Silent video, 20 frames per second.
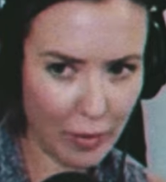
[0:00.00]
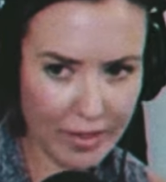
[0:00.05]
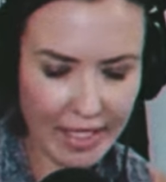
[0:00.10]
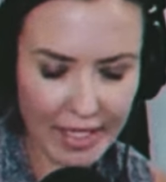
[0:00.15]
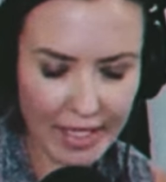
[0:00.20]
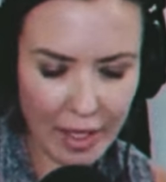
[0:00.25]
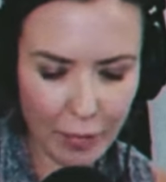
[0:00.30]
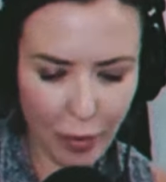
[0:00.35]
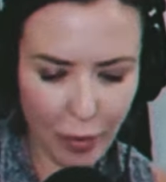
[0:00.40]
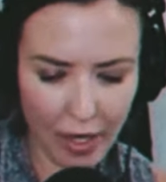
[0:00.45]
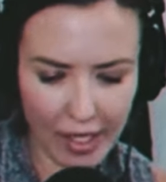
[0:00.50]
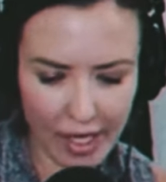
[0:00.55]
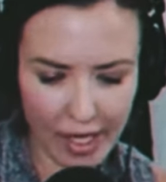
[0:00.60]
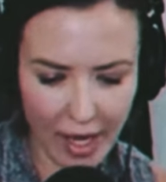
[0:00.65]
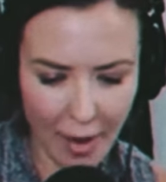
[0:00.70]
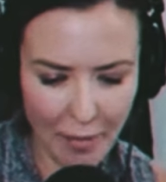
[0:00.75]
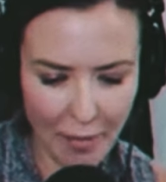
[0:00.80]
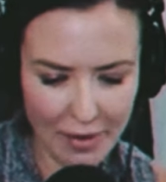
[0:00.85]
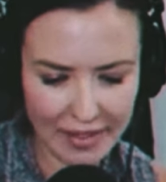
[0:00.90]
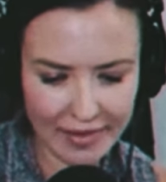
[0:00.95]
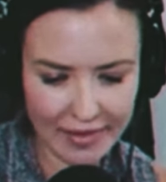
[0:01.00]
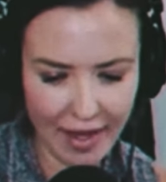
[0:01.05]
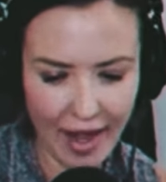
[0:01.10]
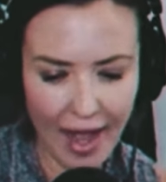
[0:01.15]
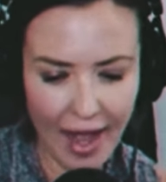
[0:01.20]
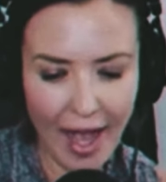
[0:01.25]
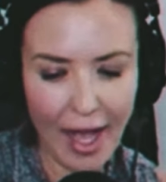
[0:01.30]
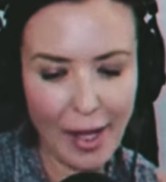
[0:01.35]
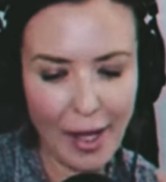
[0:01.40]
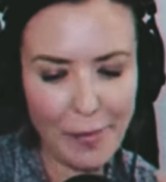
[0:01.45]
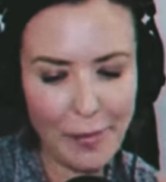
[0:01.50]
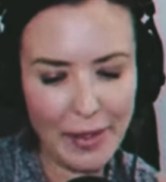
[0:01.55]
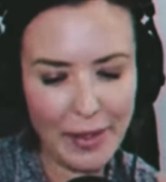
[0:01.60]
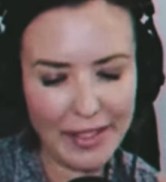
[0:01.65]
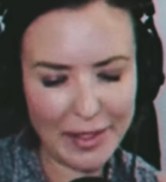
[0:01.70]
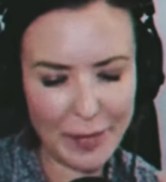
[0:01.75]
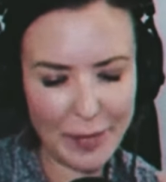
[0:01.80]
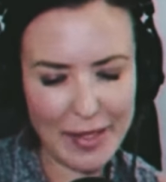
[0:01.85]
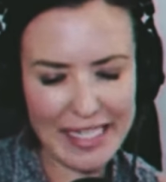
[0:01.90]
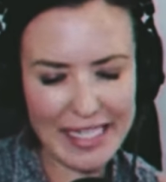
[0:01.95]
always say that breaking up is hard, but
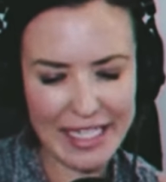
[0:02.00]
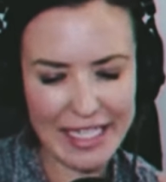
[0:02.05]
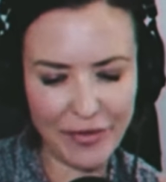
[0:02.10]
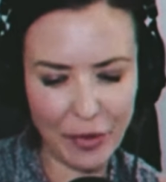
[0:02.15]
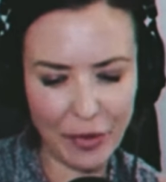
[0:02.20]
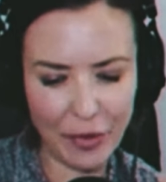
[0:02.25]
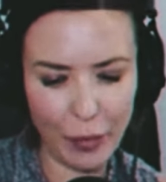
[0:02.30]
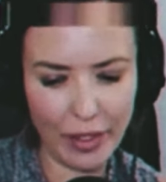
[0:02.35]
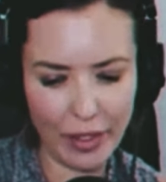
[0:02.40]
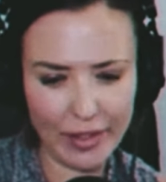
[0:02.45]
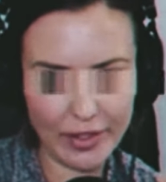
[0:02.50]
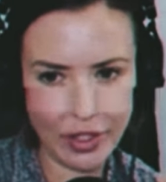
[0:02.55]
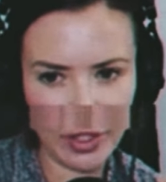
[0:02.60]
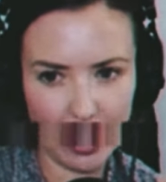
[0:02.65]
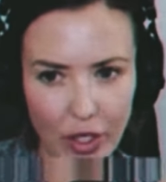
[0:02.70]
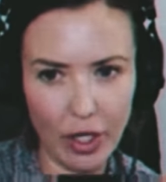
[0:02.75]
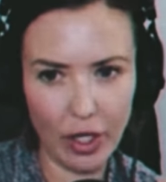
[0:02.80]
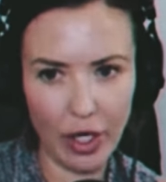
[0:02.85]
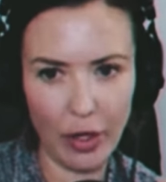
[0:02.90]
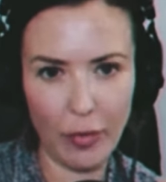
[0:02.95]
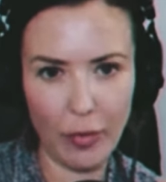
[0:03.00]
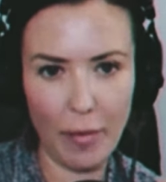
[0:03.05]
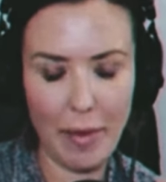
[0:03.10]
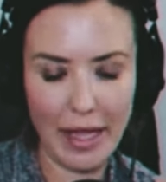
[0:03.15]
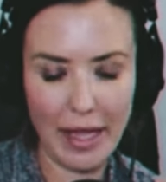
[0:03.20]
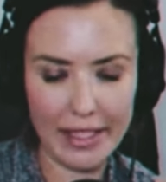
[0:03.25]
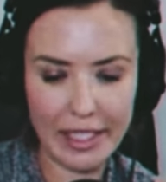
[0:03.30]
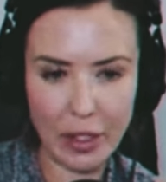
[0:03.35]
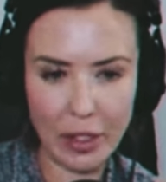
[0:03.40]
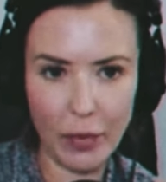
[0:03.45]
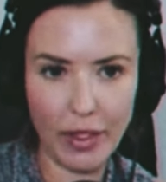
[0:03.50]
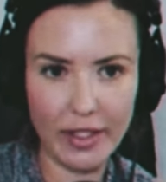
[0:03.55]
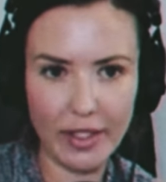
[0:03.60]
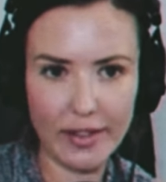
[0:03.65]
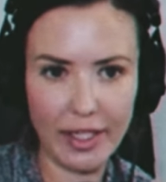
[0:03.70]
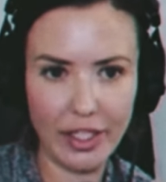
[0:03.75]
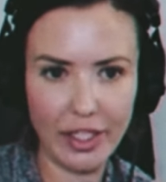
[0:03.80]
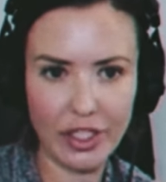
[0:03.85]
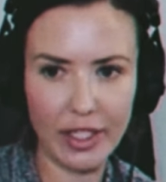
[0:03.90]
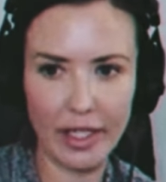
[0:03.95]
it's a bit different when it's not a romantic one.
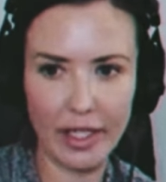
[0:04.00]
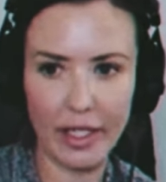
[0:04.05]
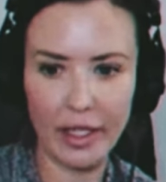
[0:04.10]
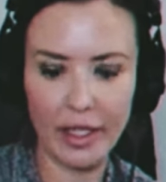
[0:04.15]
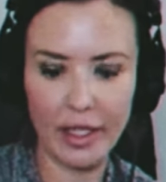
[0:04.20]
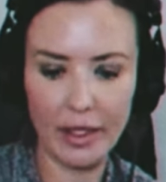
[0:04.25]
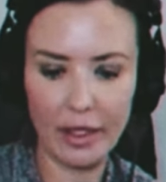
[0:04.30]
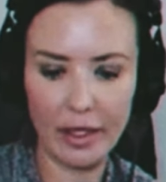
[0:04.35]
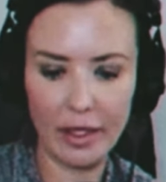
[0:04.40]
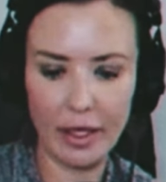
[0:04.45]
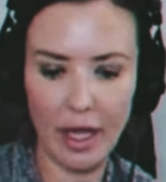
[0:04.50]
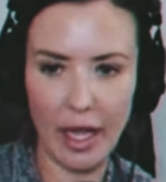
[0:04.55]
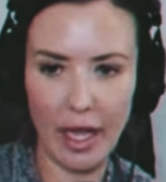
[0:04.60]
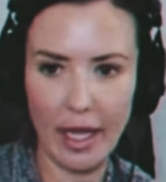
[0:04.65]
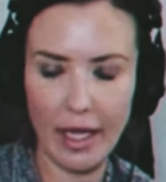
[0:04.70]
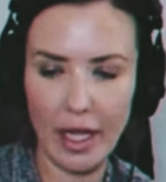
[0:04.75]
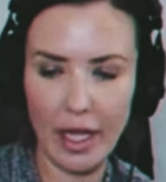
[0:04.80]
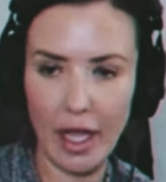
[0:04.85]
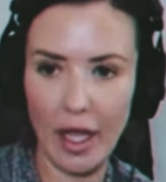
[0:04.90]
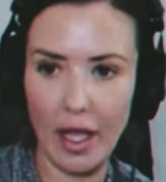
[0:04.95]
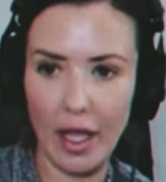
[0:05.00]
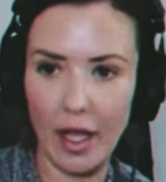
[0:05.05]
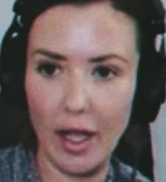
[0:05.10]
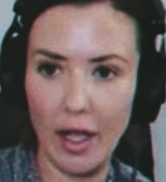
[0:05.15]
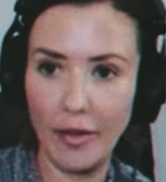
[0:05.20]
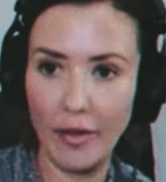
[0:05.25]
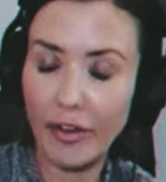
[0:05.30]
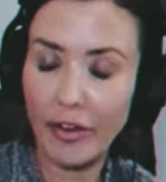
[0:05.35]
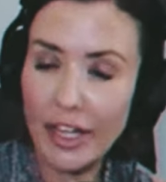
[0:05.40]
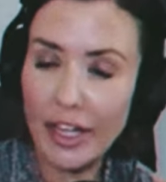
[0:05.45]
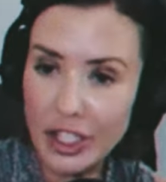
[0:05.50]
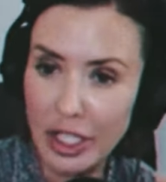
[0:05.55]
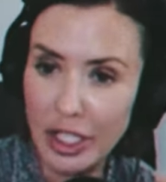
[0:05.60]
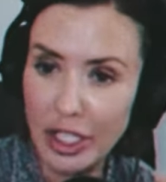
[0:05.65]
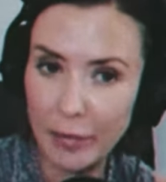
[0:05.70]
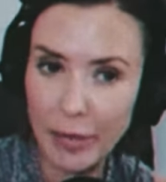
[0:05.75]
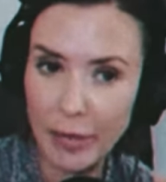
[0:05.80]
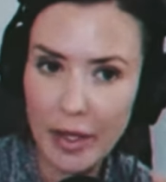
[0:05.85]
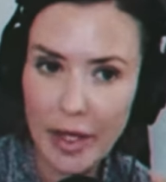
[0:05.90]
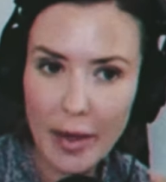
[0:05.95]
It's actually a
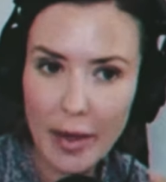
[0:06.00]
friendship.